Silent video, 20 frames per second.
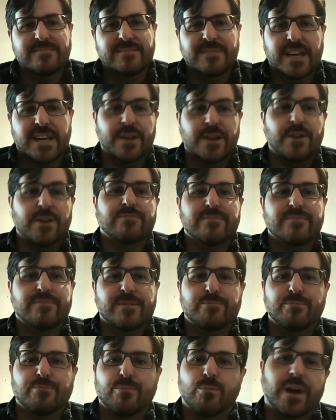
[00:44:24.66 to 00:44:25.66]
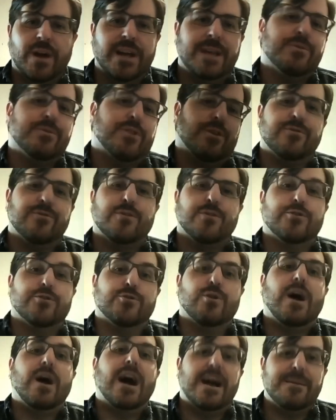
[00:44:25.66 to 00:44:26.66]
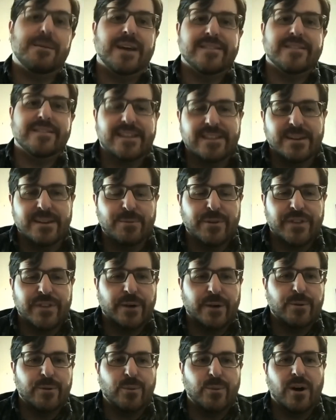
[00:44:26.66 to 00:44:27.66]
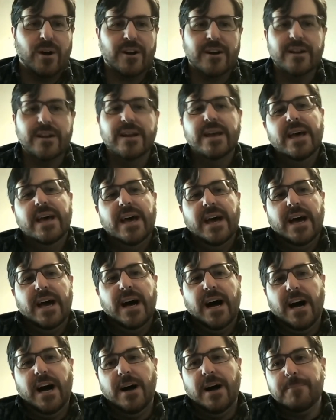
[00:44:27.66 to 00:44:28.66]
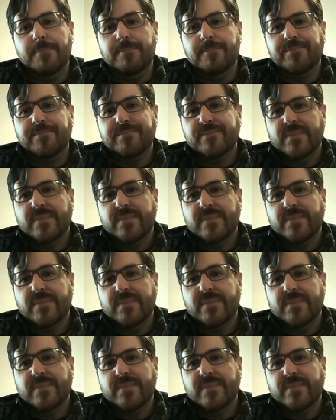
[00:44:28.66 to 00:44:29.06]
getting it keeps their fur dry basically when they go in water. Um,